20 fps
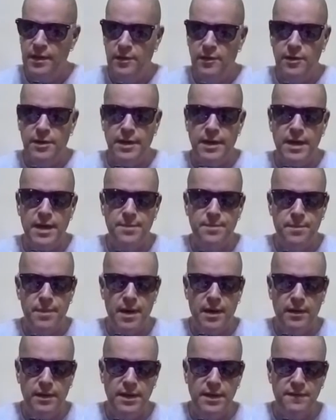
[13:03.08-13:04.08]
Look it up.
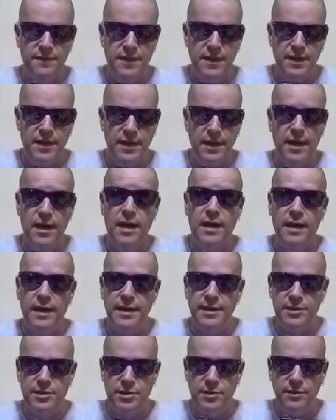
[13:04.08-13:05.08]
I'll leave a
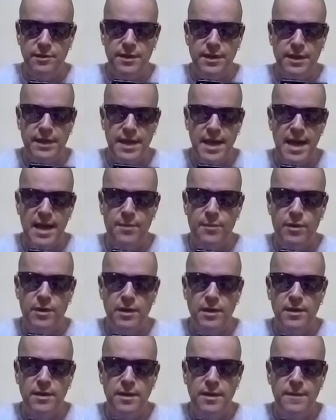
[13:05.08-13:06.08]
link to the
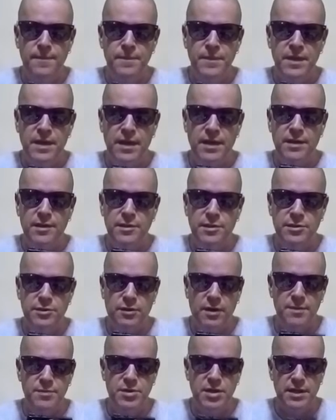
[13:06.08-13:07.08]
camera in the
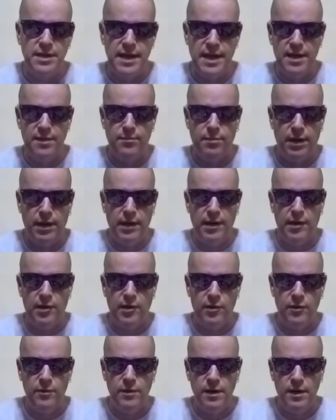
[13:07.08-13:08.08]
description down
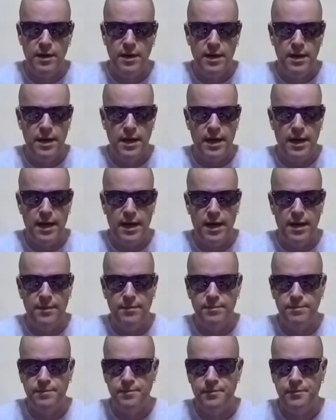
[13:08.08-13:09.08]
below.
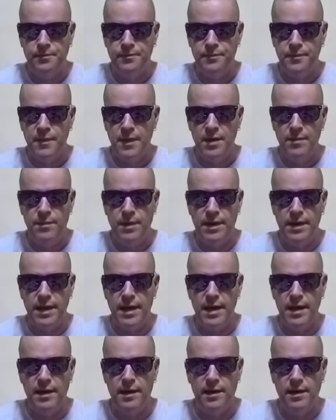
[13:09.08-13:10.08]
But
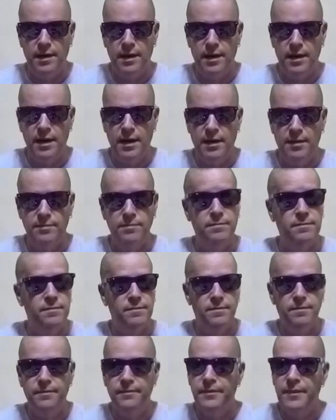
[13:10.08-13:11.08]
yeah,
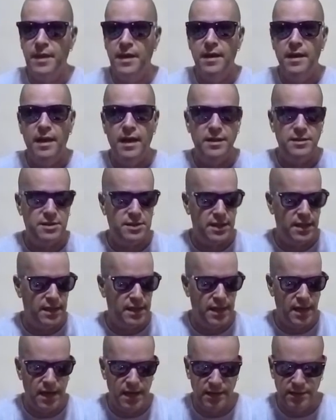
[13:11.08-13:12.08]
that's it,
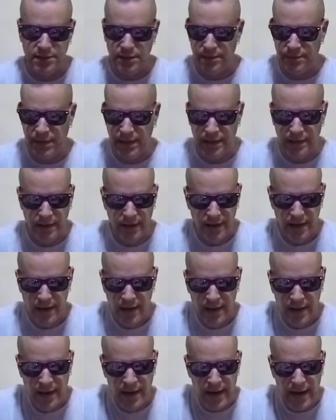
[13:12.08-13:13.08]
guys. I mean,
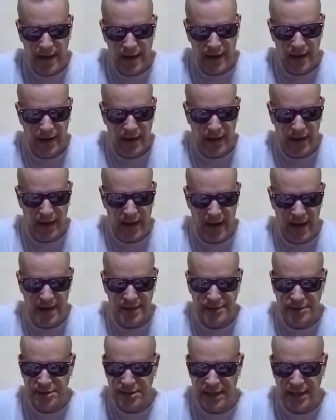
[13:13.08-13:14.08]

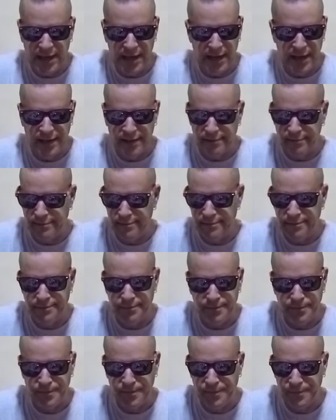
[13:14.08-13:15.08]
I'd say
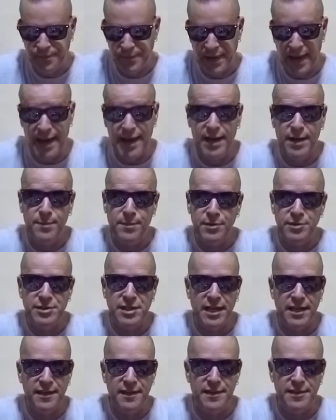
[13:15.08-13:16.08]

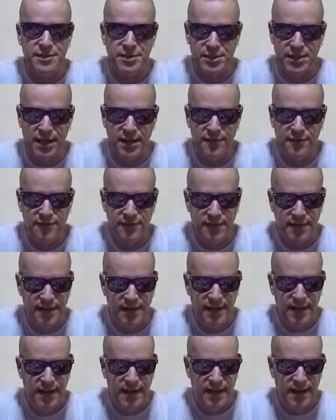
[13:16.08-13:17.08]
80% of this stuff
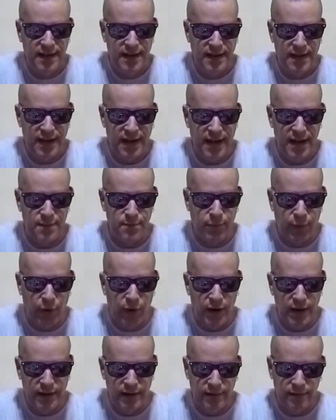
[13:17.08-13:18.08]
I
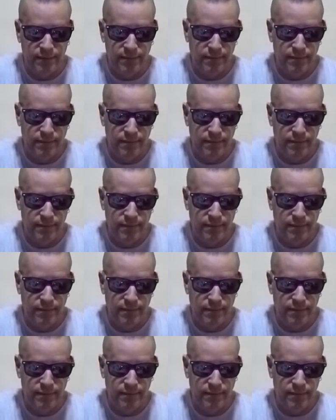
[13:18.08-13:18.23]
bought.